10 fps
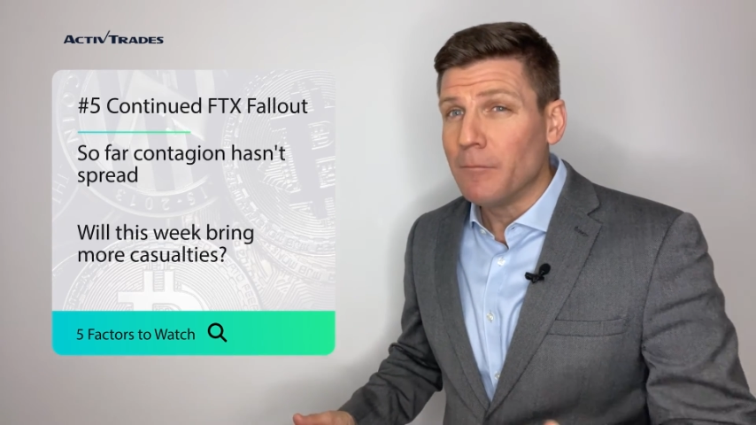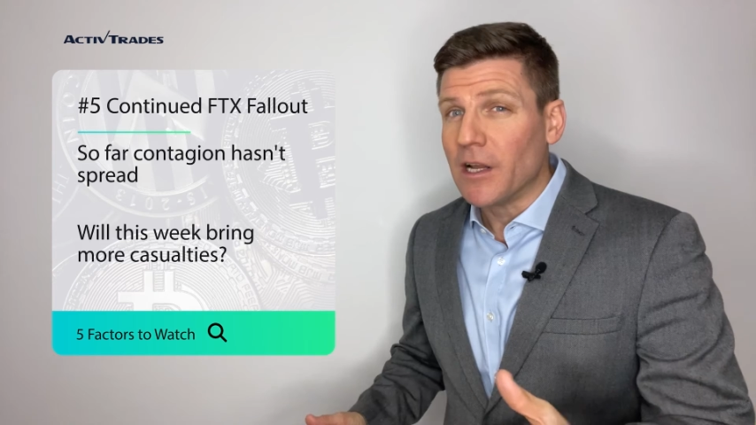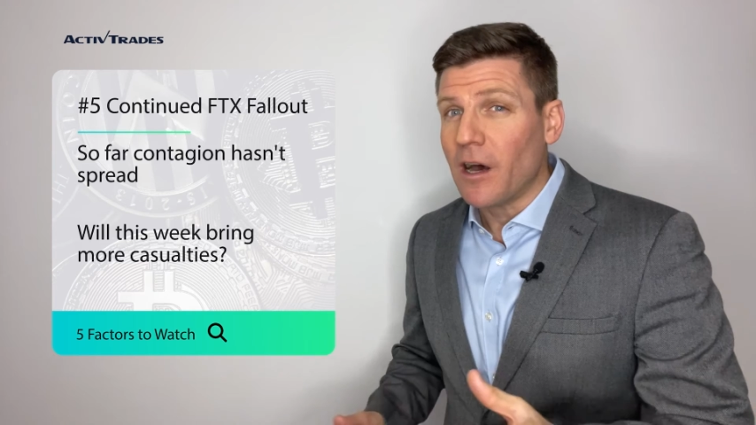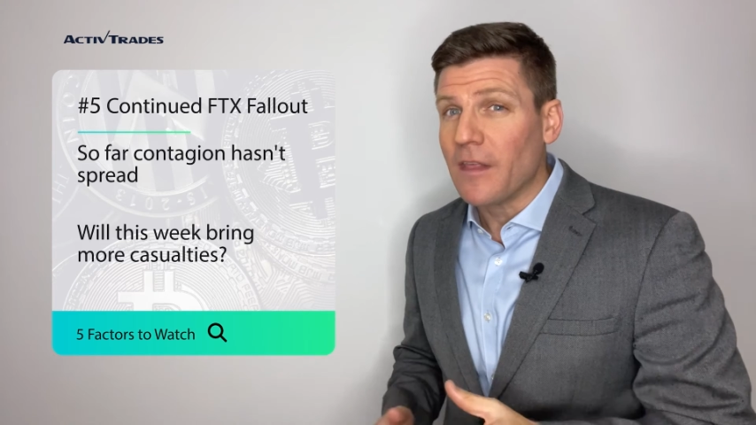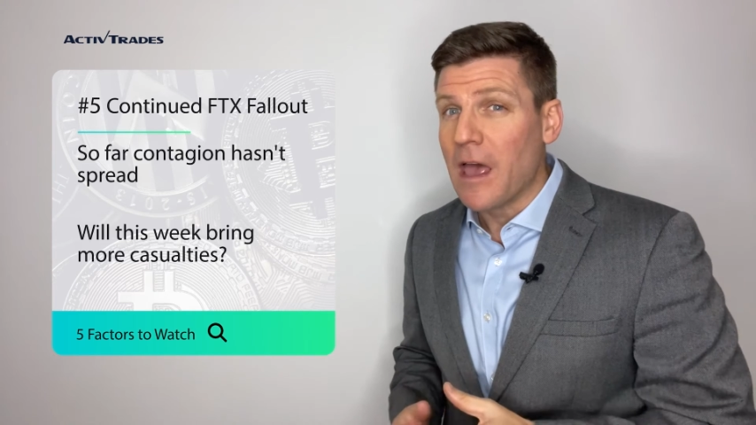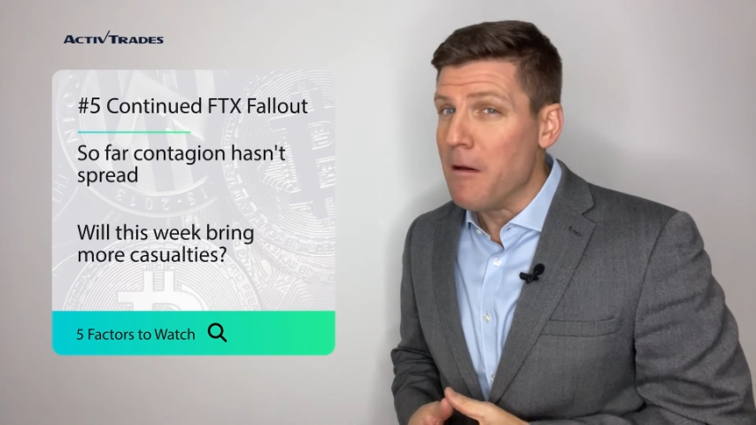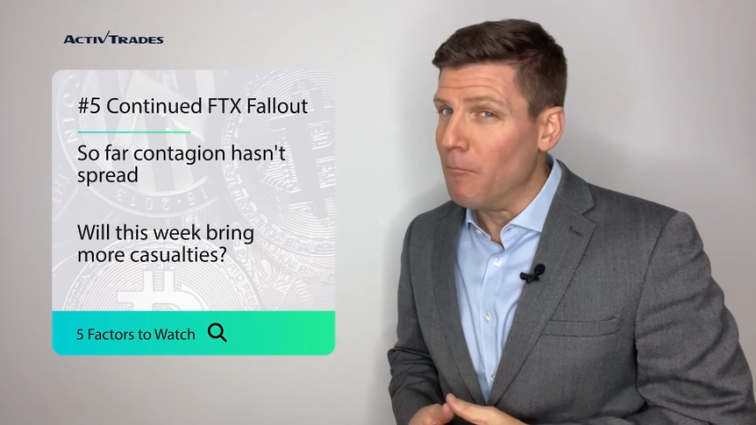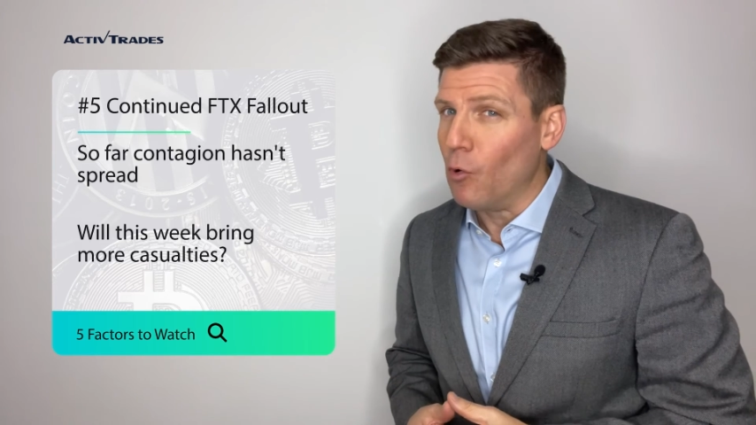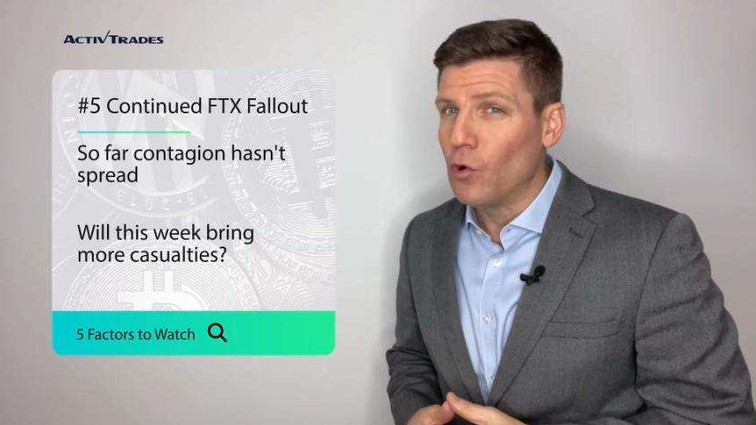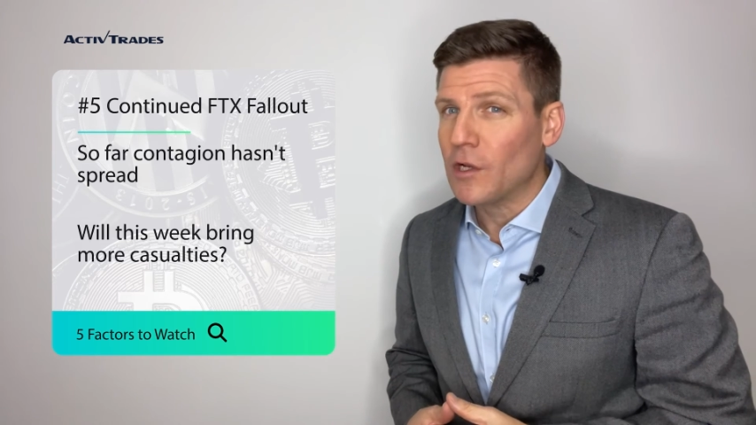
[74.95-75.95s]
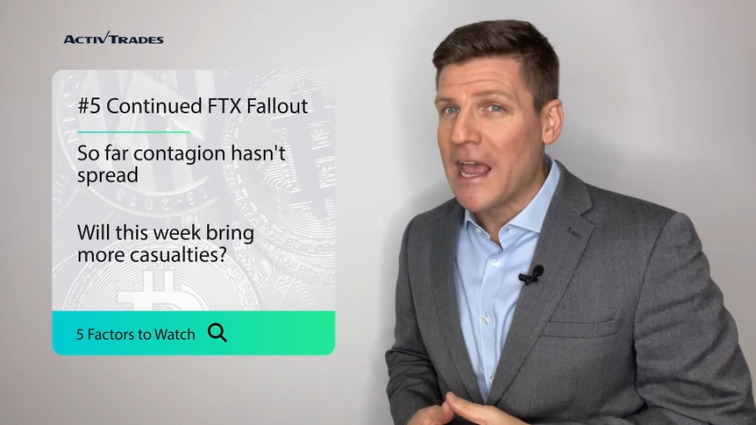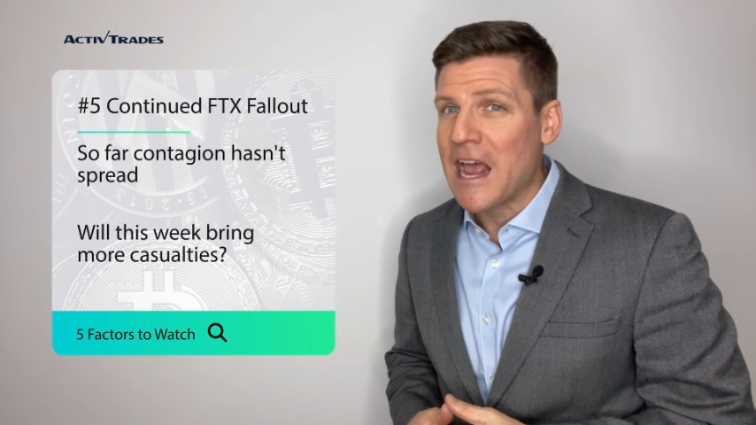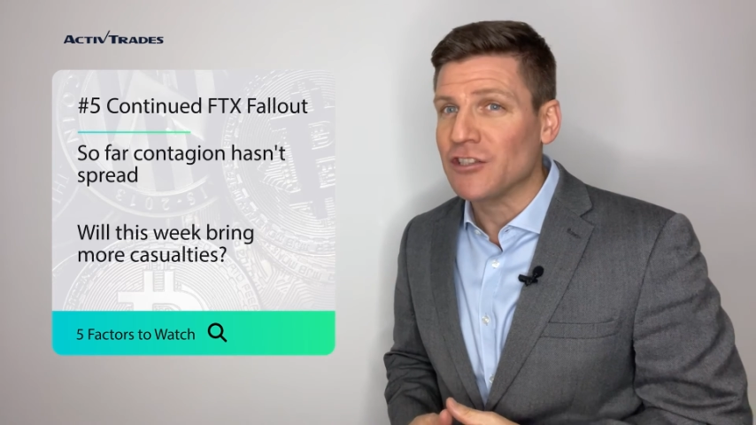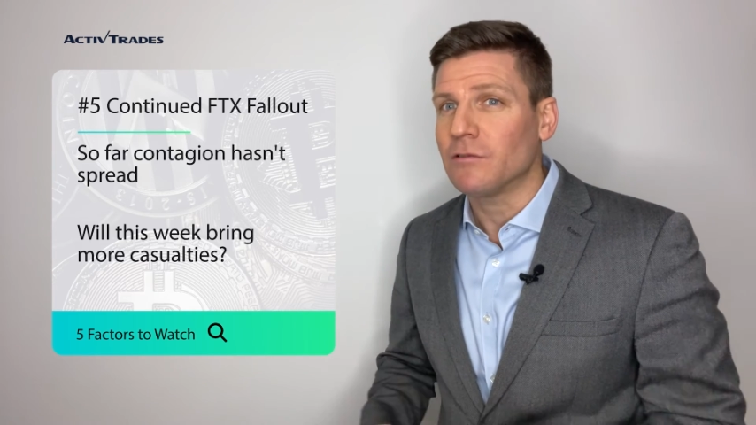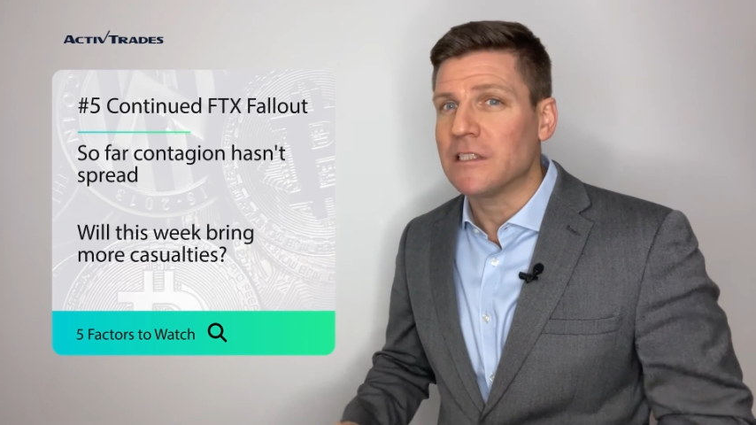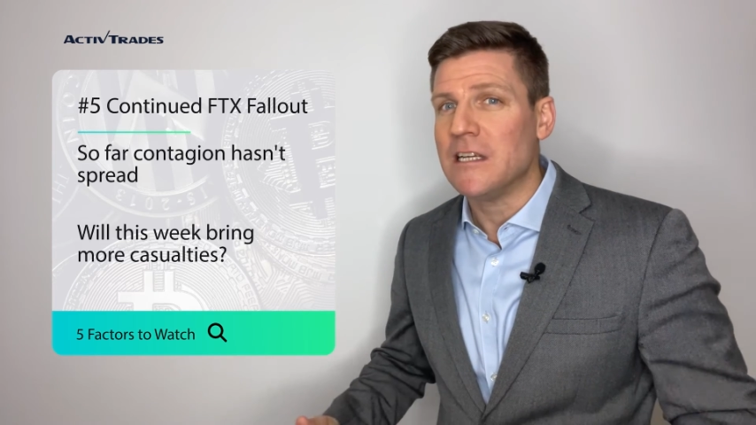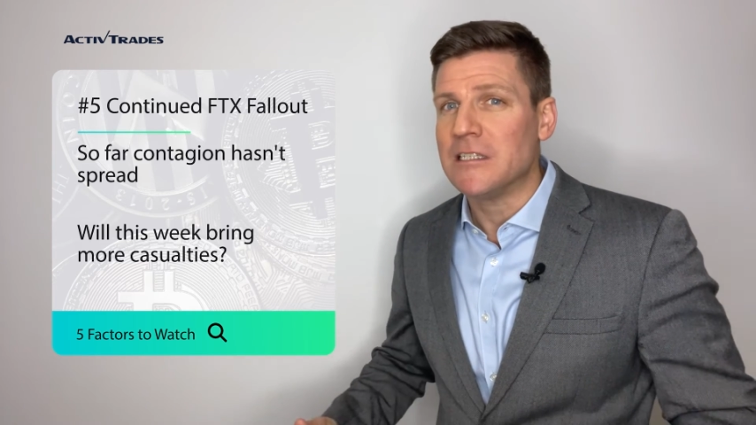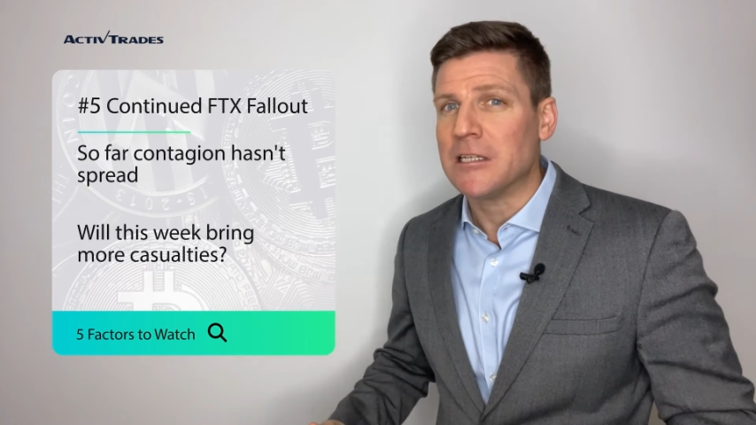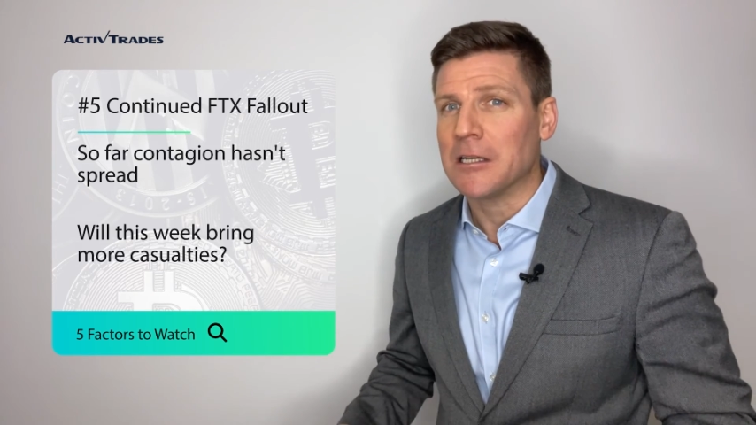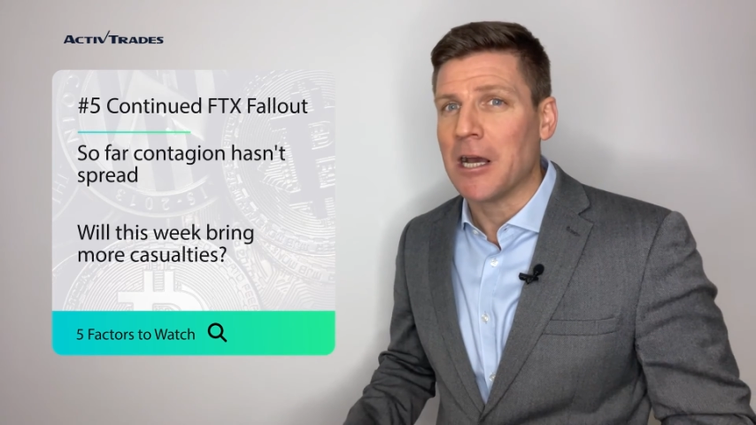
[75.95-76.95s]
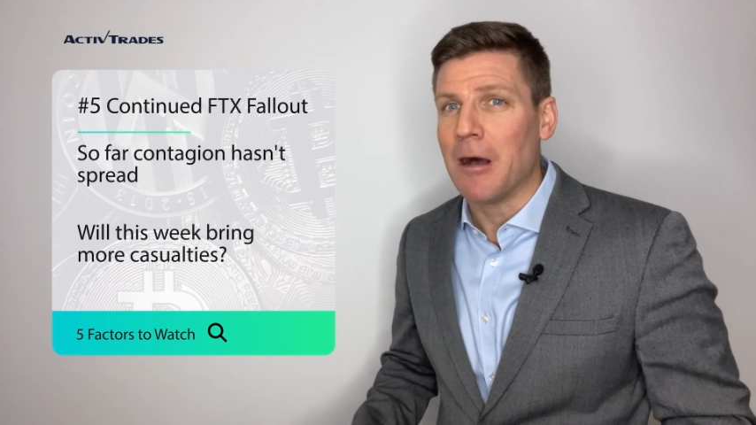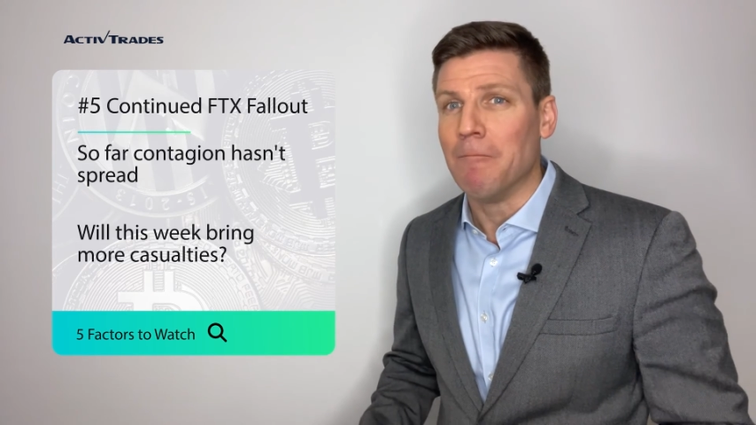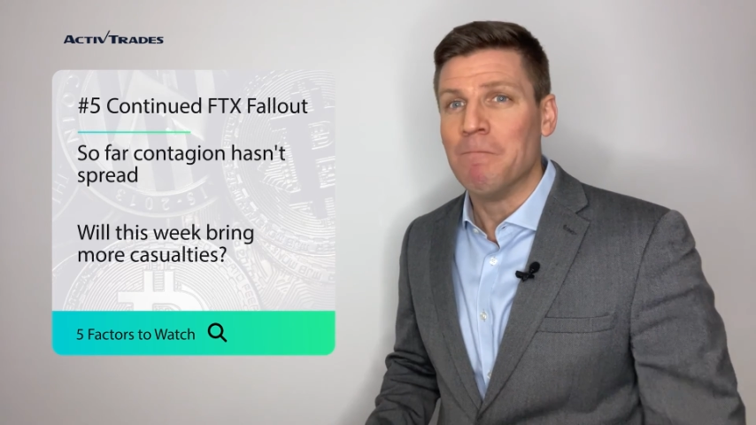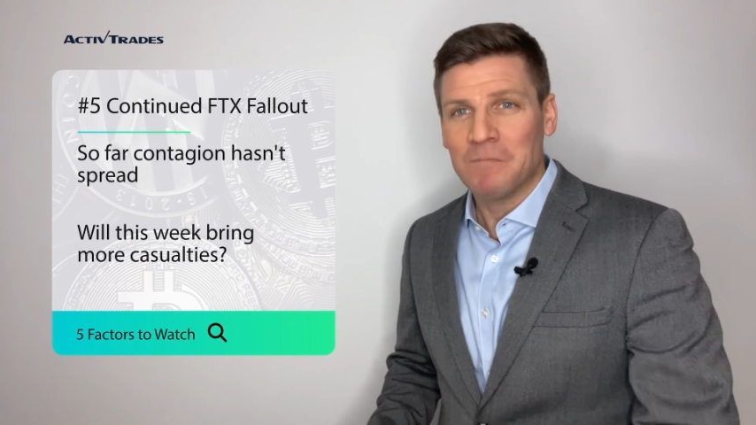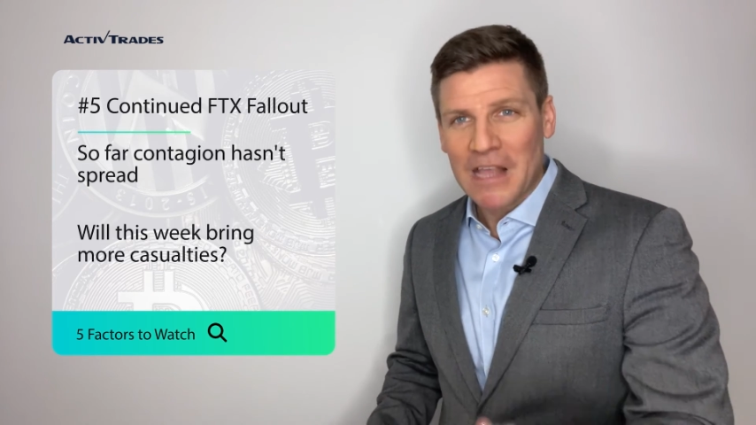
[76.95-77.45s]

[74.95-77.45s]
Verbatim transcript: but are there more casualties to come?